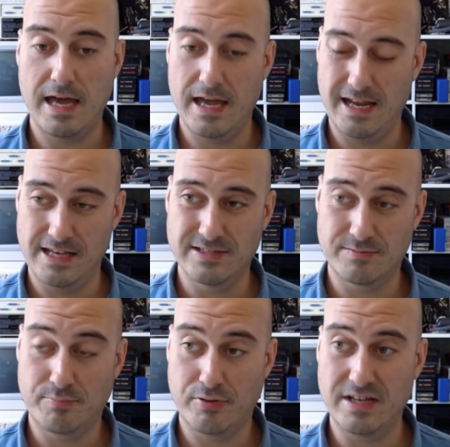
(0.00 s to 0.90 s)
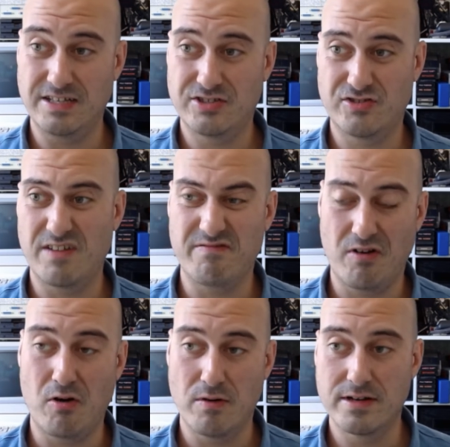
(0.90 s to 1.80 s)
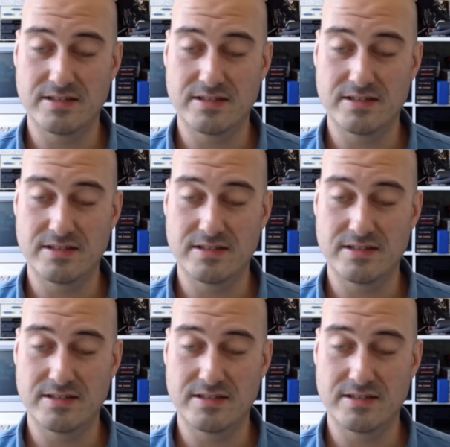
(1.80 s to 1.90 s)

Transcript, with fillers: It is pretty straightforward.